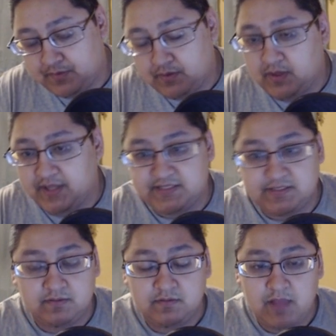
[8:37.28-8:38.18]

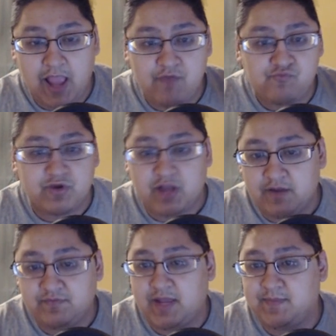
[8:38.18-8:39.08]
it's every kind
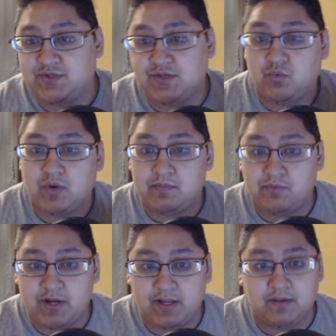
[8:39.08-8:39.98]
of damage that you want to
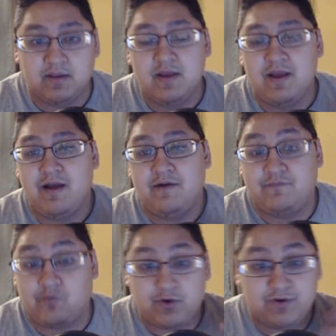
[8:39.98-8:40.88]
bring
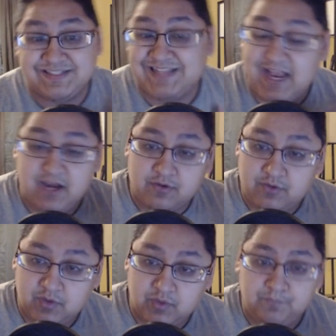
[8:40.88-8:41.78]
for your entire
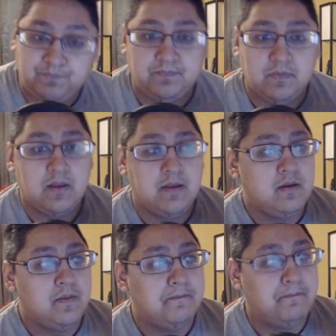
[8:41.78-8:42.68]
crew,
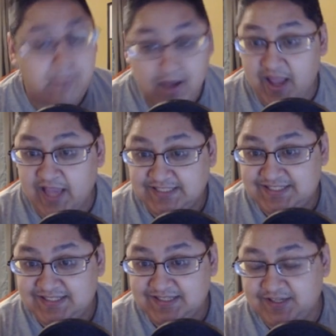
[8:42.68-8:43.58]

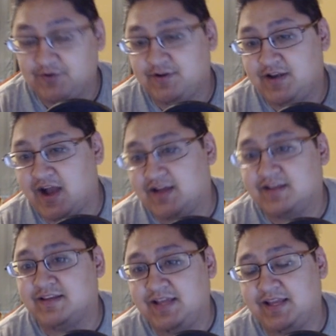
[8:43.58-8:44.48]
but you're
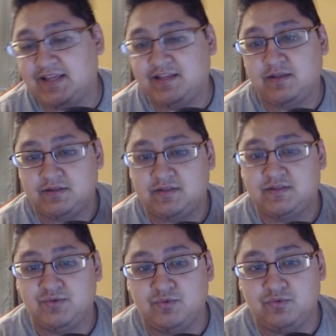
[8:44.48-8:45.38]
not getting
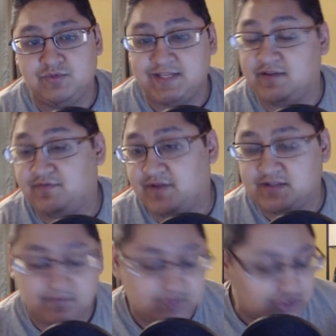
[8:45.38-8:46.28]
to take the
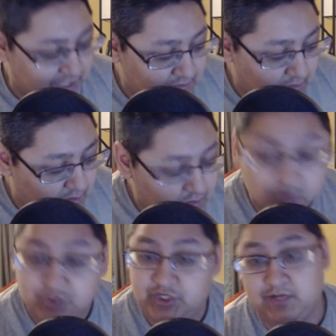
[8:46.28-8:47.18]
effect of chain lock
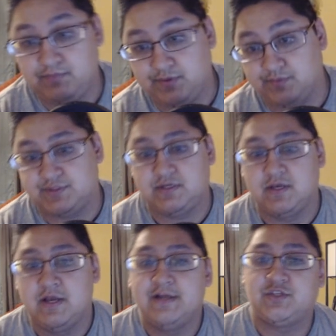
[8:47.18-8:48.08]
or chain boost.
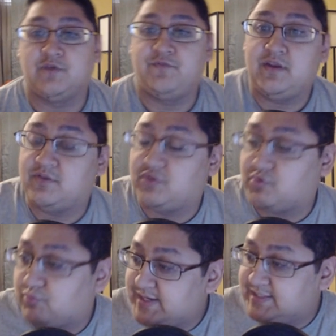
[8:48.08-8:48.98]
So if you had a
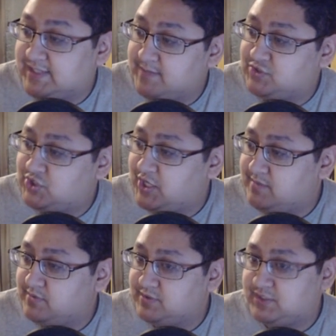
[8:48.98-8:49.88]
3 times
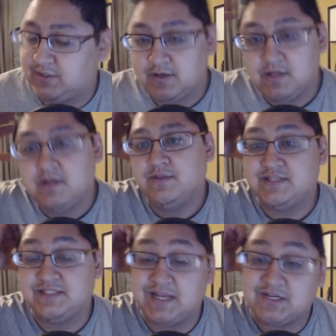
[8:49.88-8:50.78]
chain boost here,
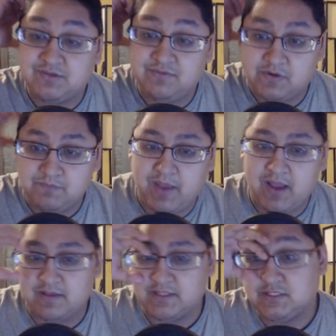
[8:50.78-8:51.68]
this is actually very
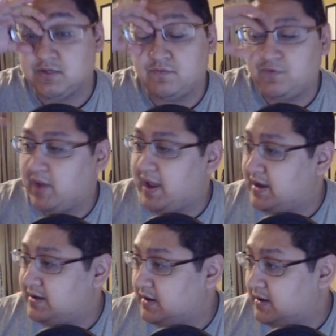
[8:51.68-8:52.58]
balanced. So if you had